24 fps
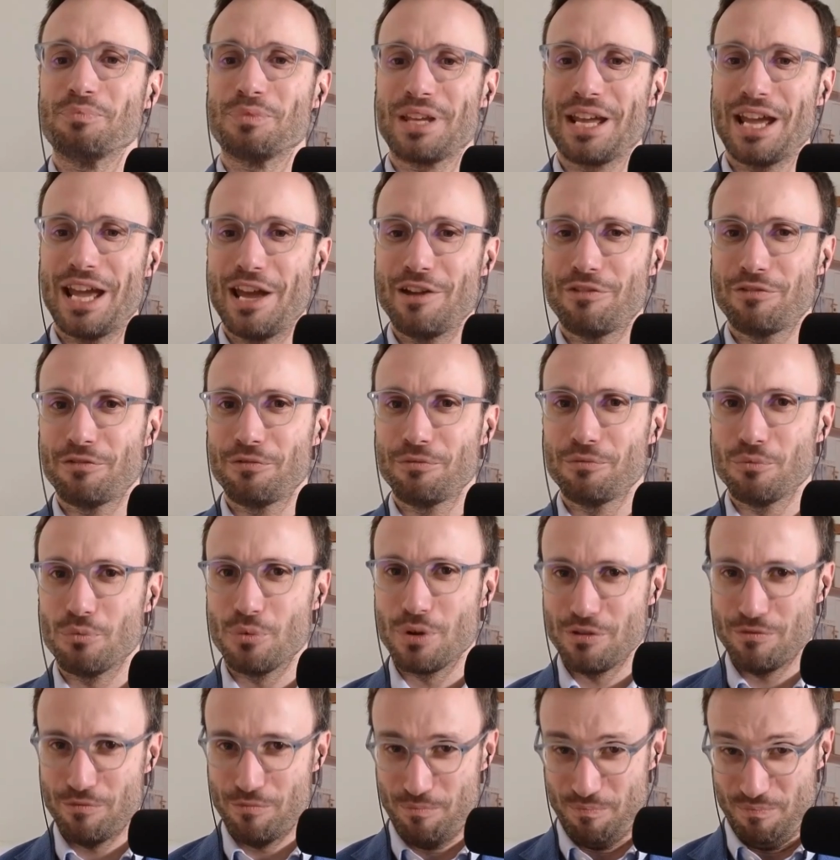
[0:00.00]
if
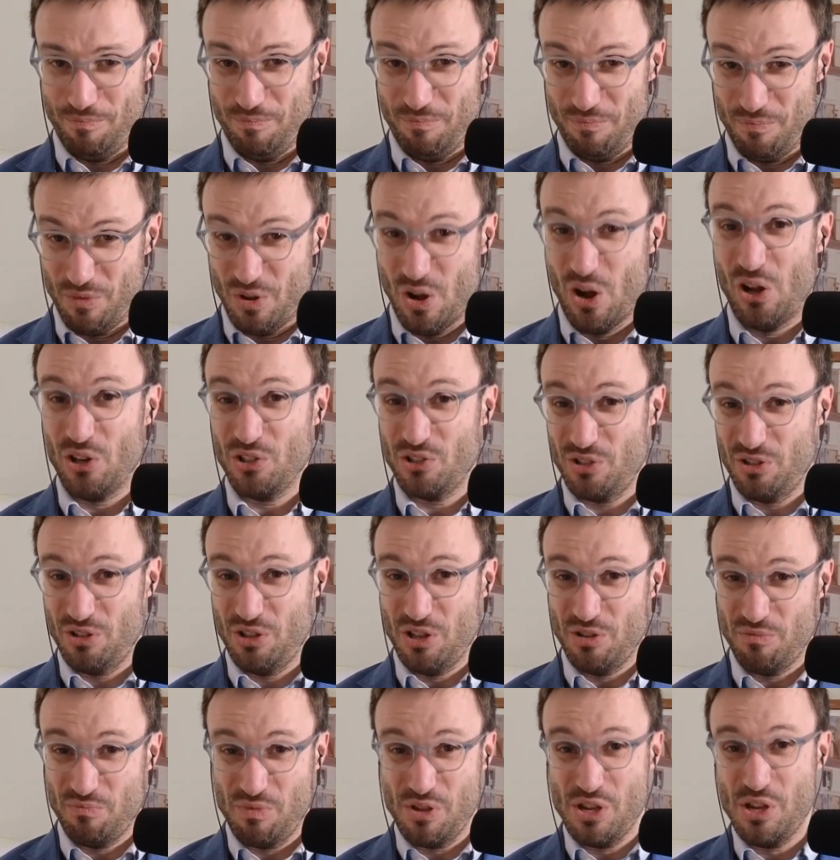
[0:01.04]
we've got
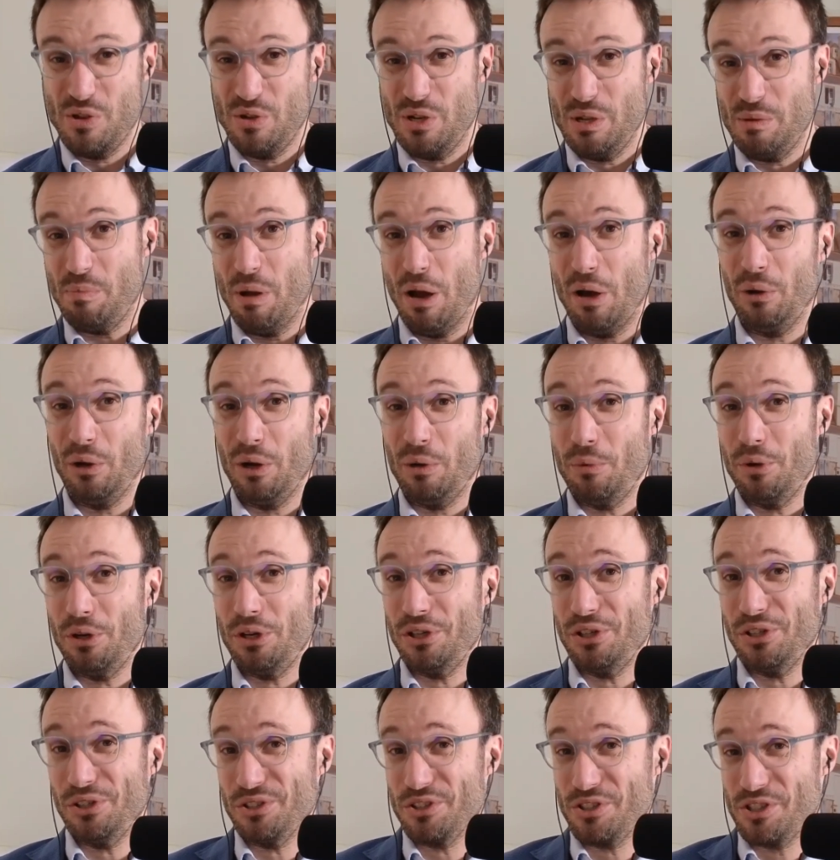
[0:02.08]
the unipolar
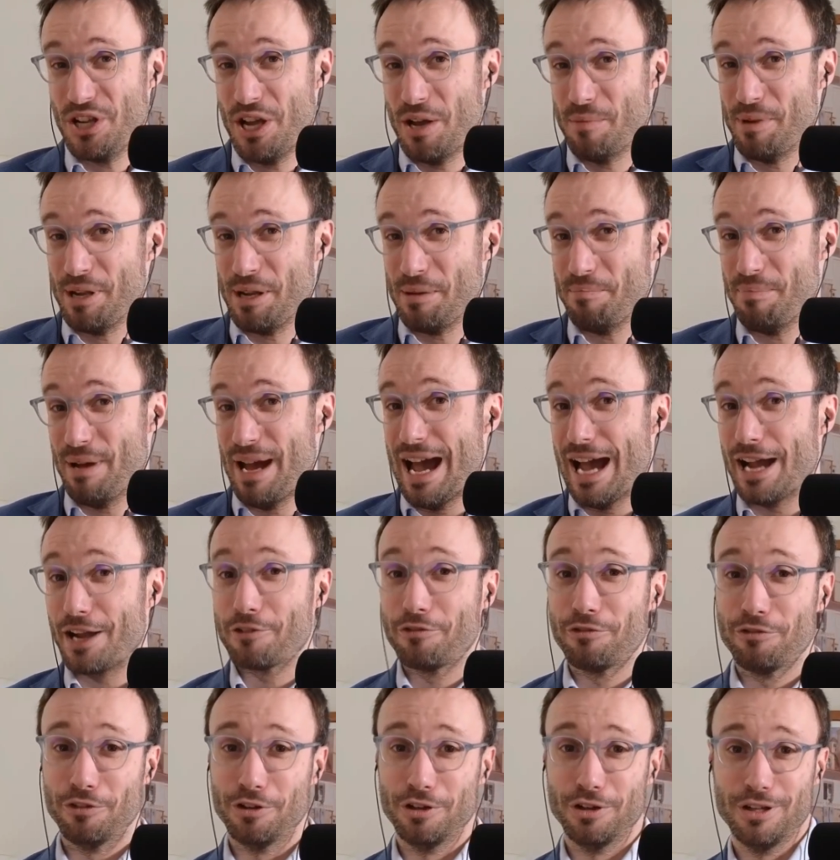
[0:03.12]
world coming back
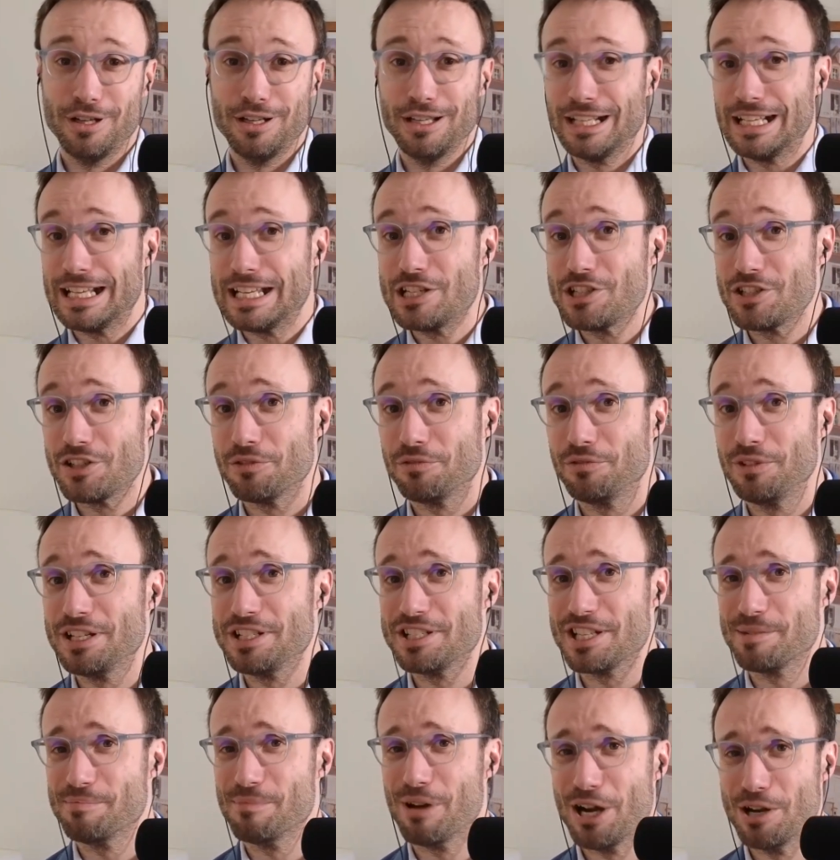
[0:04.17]
for at least a
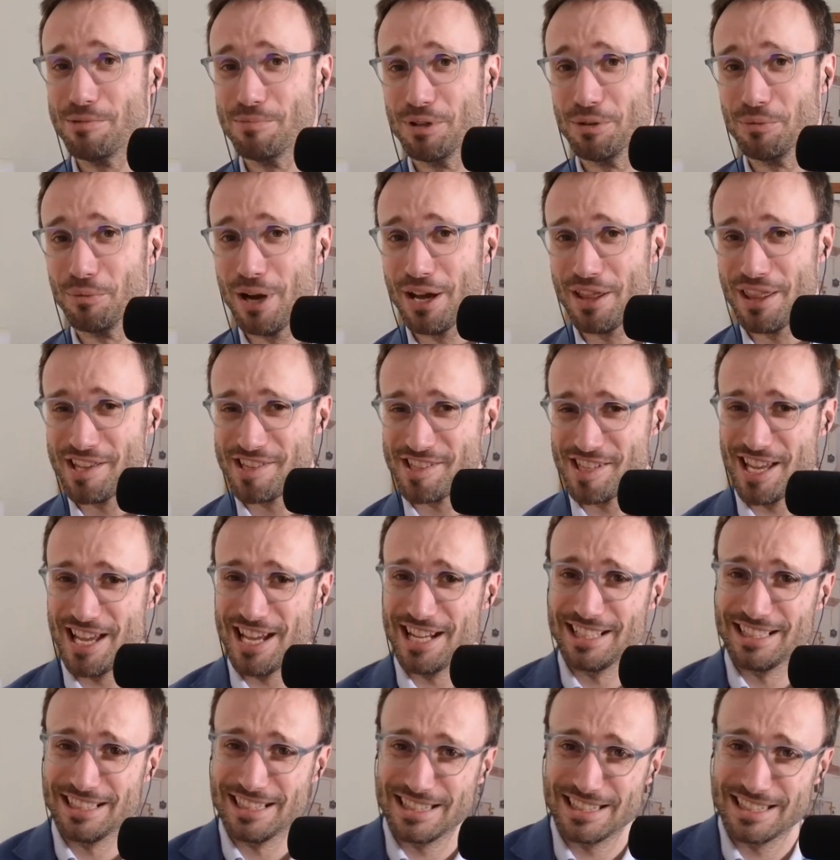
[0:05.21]
fleeting moment where they're
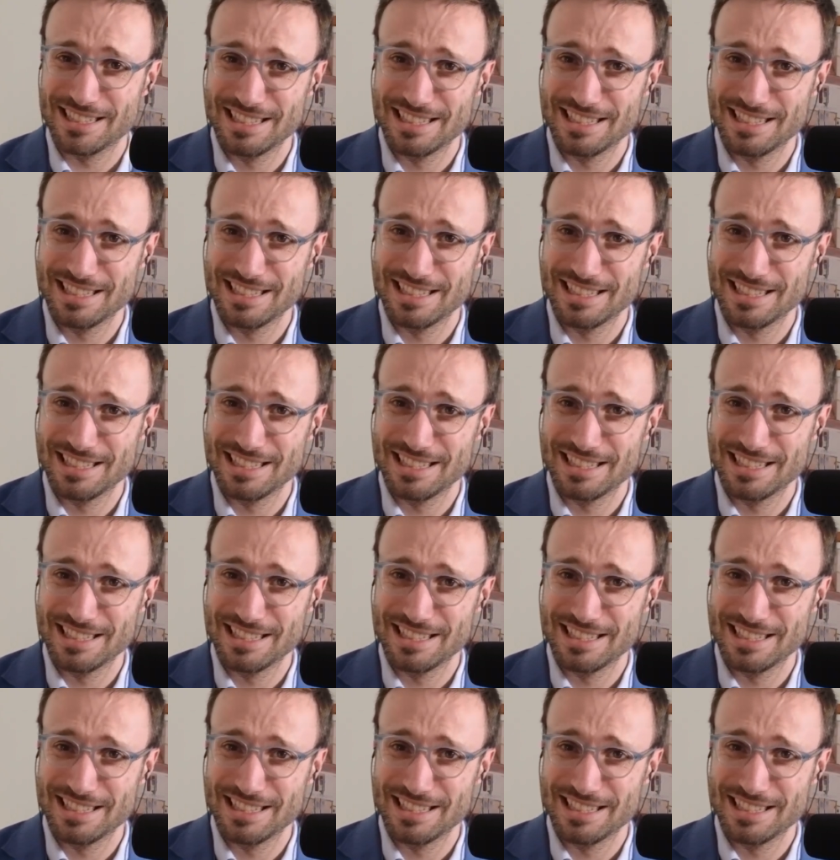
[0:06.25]
saying,